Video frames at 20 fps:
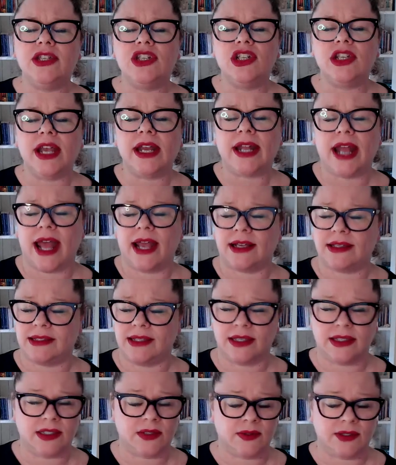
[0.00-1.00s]
you get
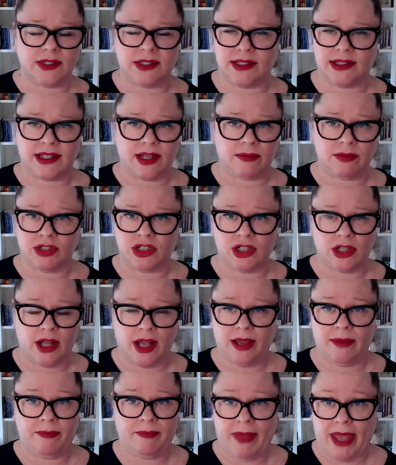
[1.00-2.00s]
access to an established
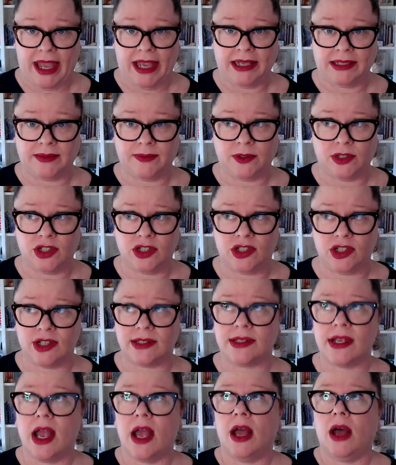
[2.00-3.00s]
client base, which is just
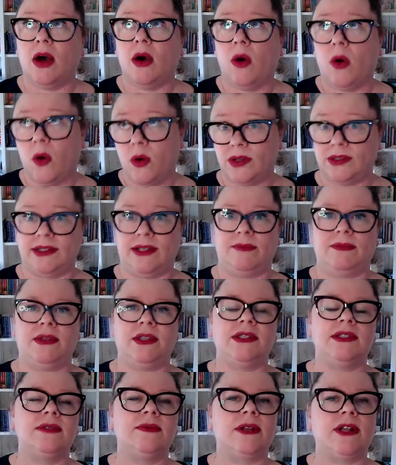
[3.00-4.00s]
awesome.
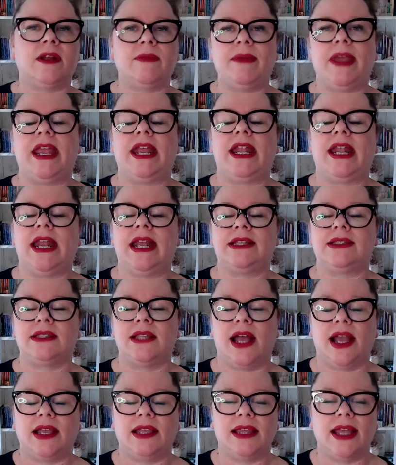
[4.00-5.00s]
This is what I mean. It's
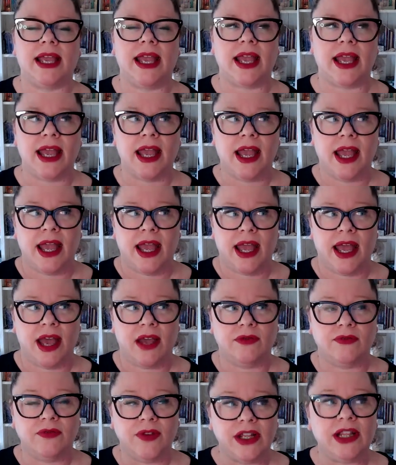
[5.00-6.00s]
like a
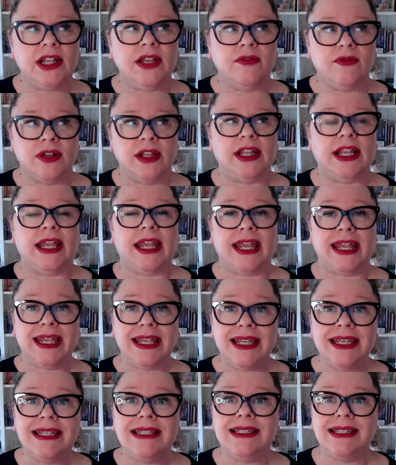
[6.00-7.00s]
really, really
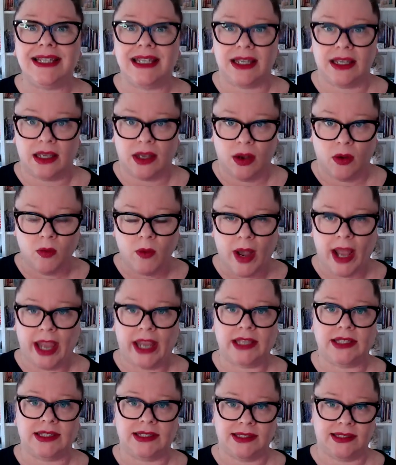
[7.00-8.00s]
easy way
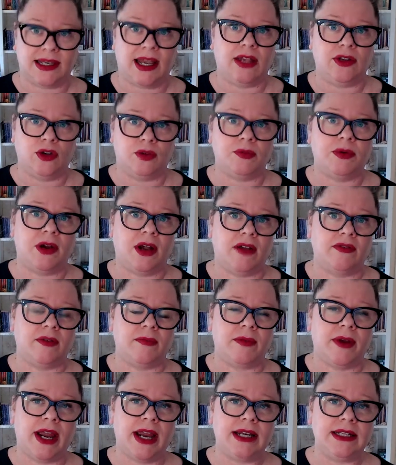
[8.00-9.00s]
to start your private
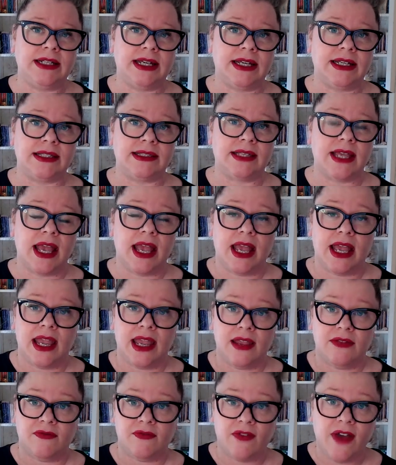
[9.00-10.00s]
practice.
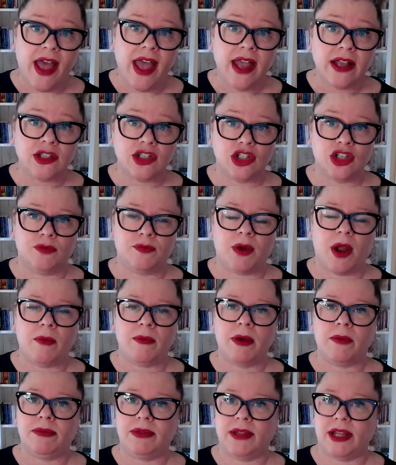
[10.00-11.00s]
In fact, you
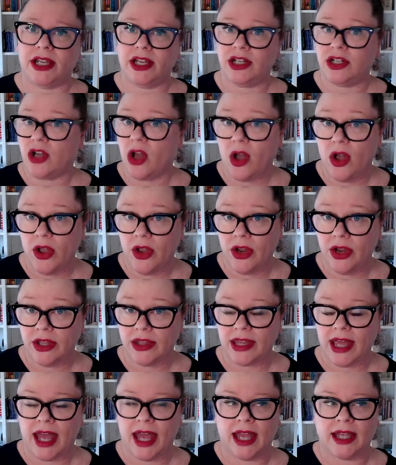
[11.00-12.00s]
probably know
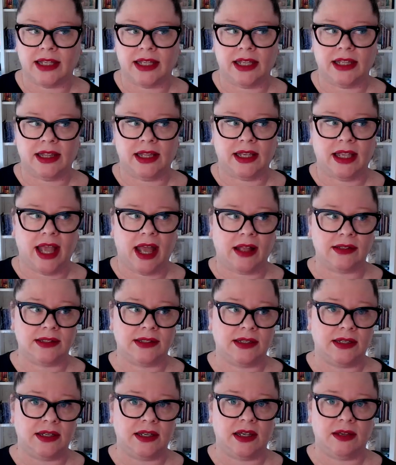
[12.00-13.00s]
that in the
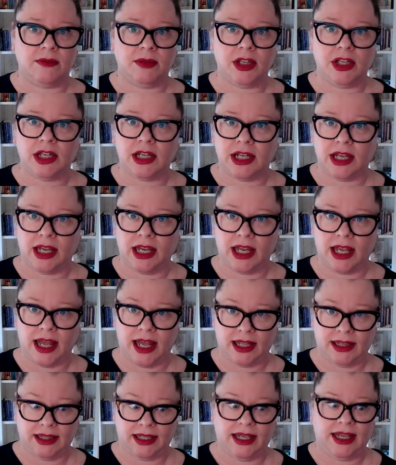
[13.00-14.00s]
counseling community,
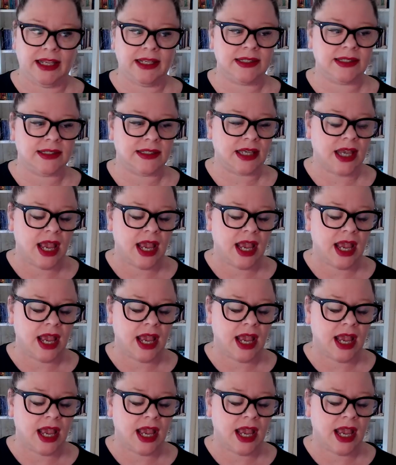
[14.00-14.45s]
at least,